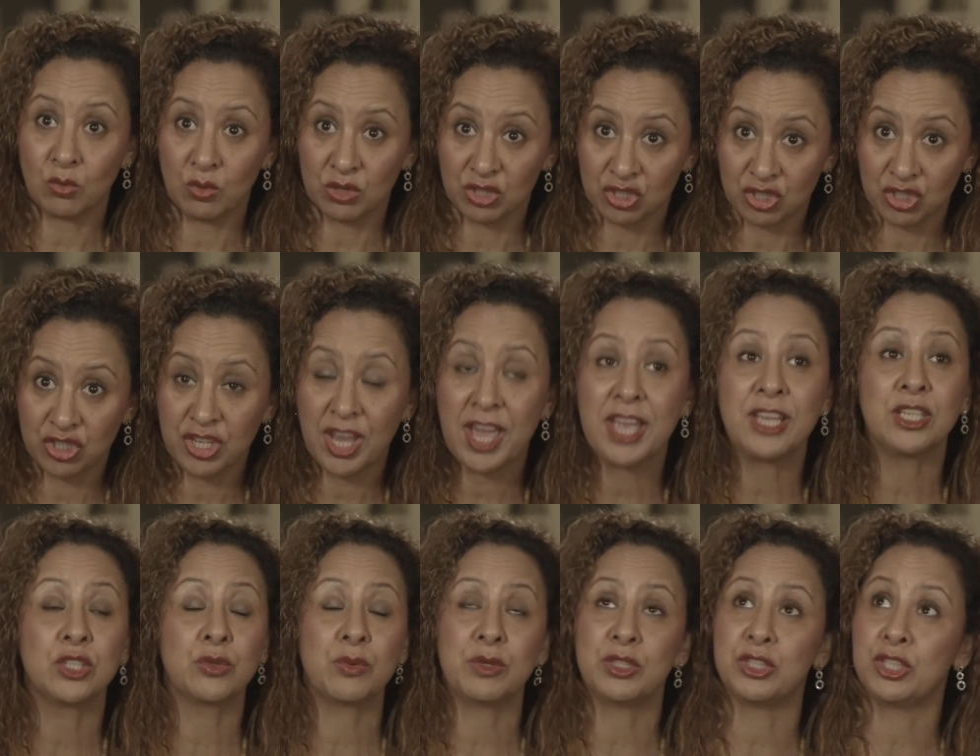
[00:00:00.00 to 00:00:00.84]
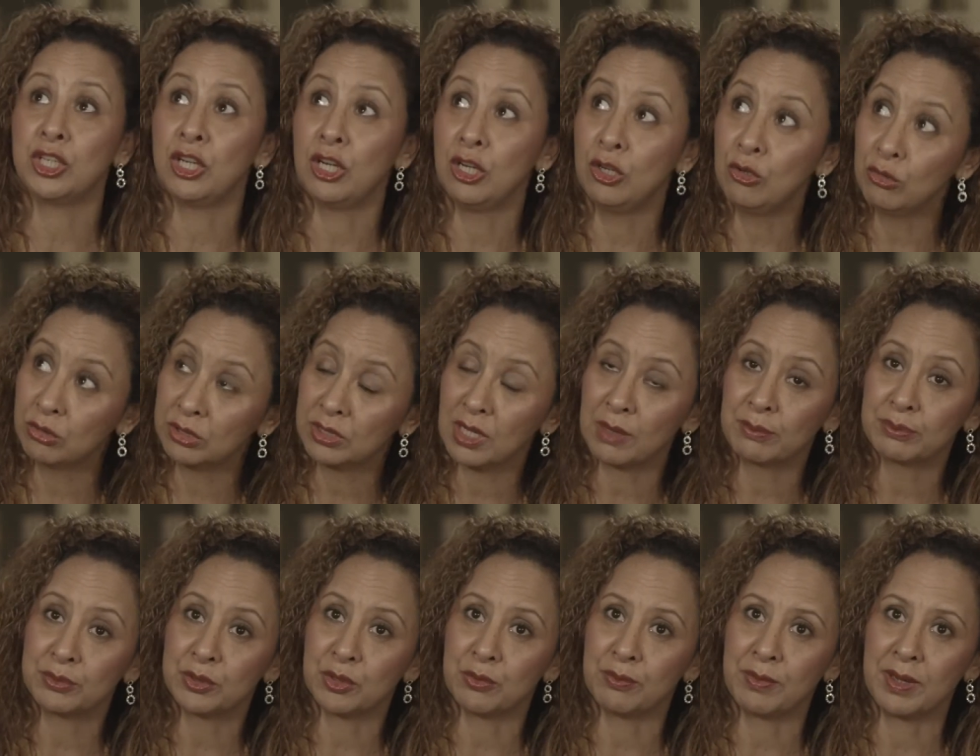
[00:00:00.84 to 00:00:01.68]
was changed when she looked
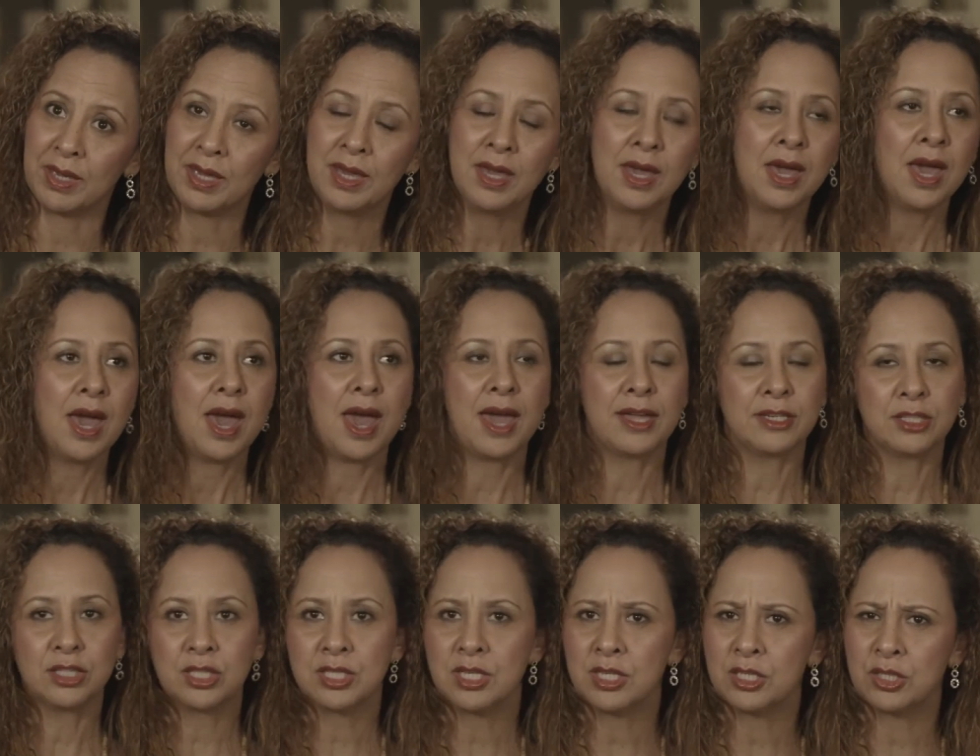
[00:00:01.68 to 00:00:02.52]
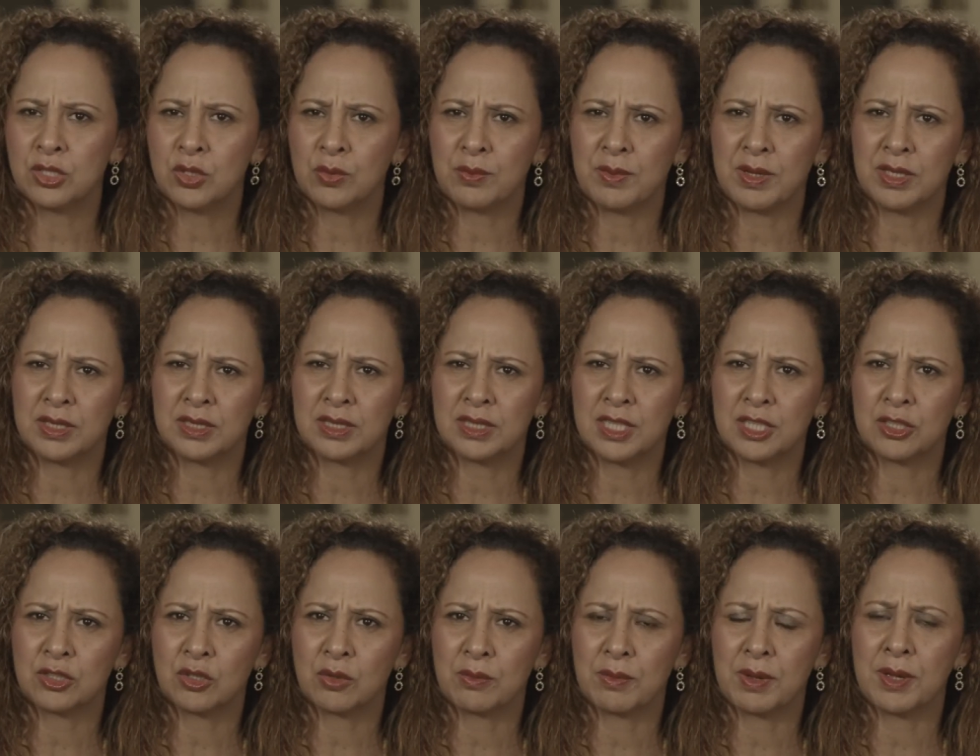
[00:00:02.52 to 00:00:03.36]
up to me and turned to me and
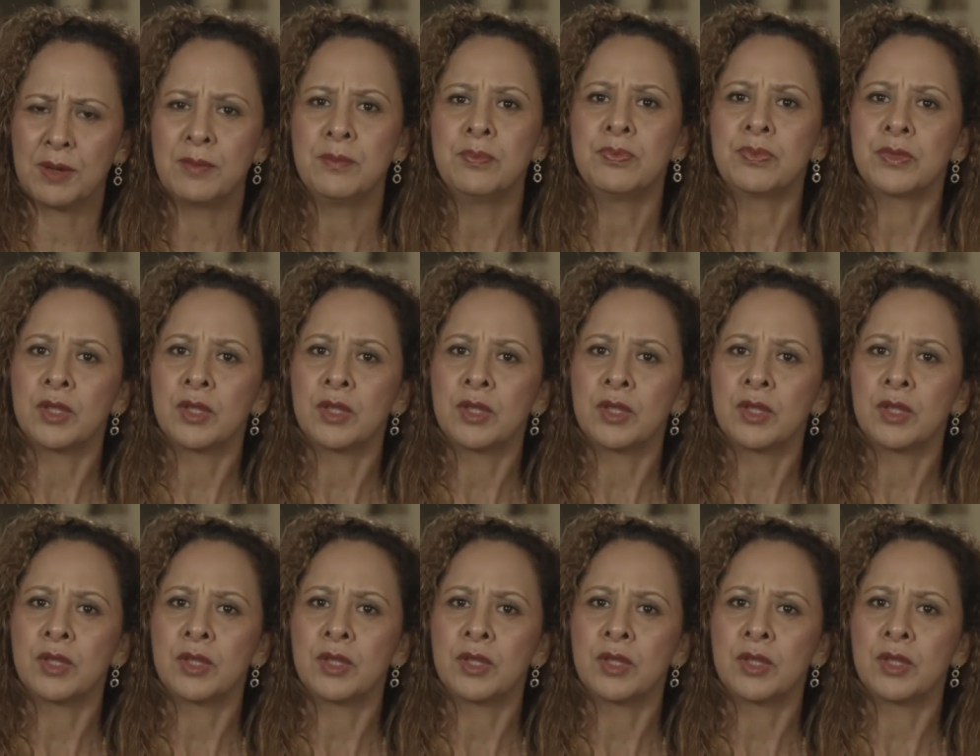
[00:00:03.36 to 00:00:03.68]
said to me,